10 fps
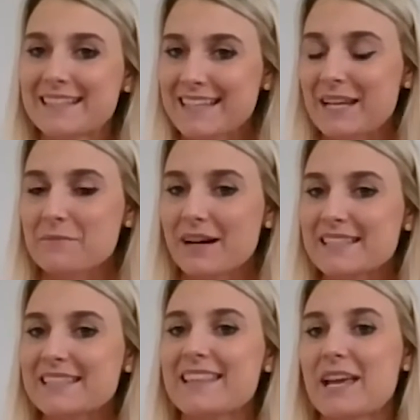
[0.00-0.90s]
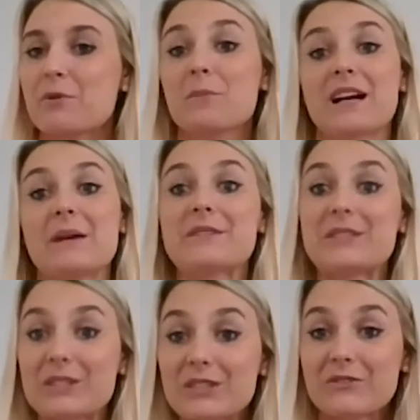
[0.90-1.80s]
6 to 8 months, they will become
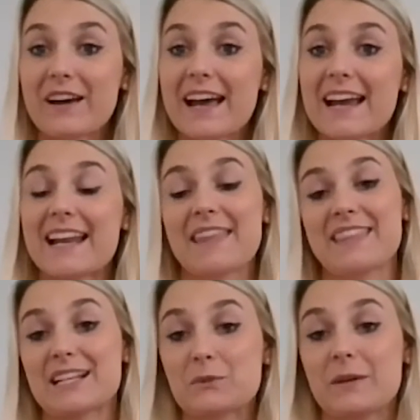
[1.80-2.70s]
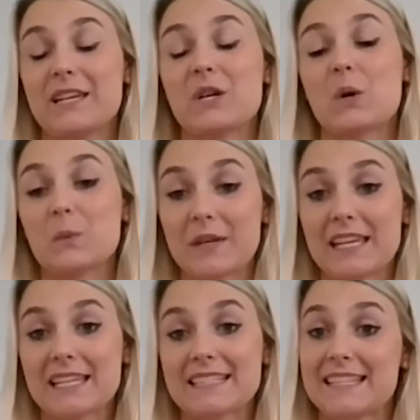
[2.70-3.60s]
certified, and that's when
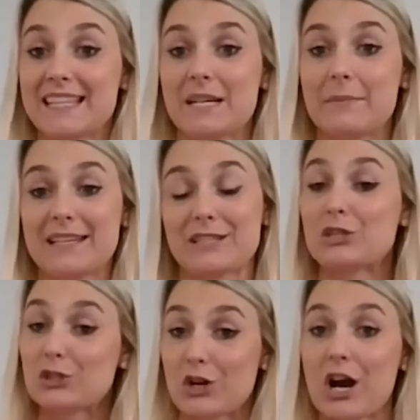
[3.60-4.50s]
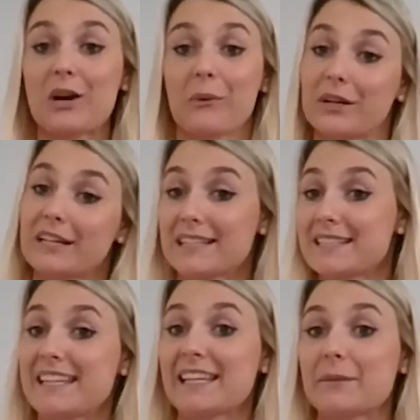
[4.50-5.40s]
we see them as a strong working
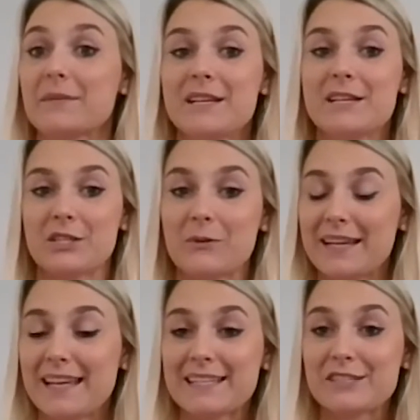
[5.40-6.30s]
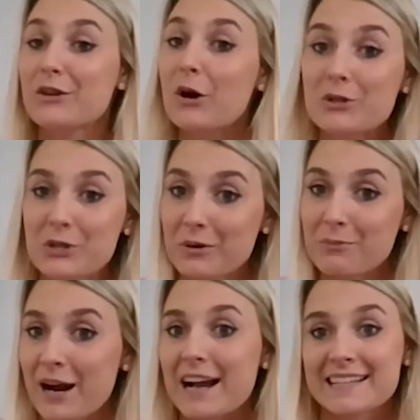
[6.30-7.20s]
team. So it is no short
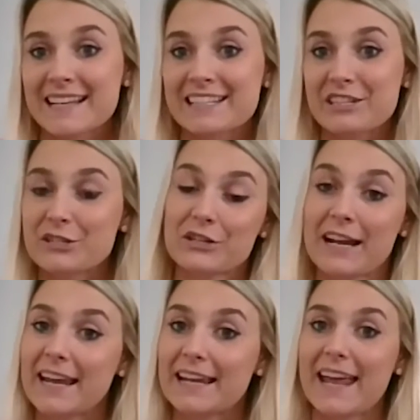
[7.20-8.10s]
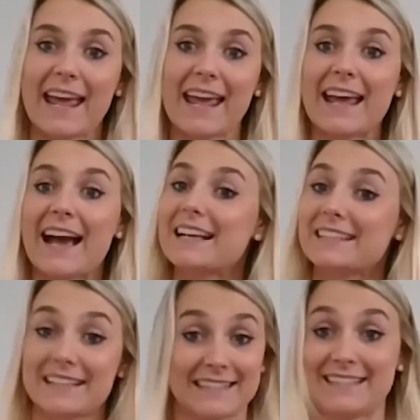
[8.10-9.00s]
process to train a
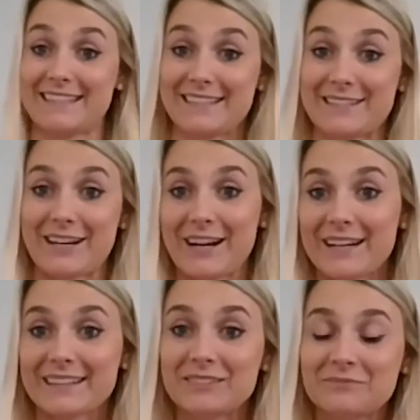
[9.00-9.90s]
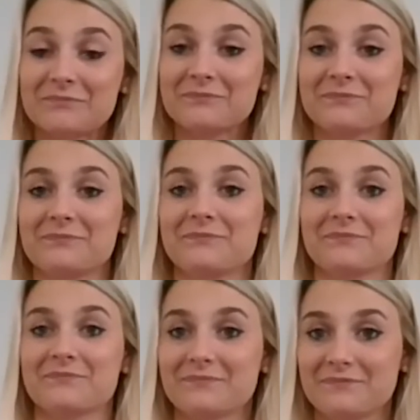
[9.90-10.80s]
assistance dog.
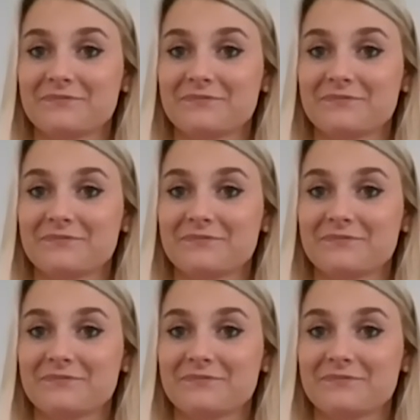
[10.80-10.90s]
Mm-hmm.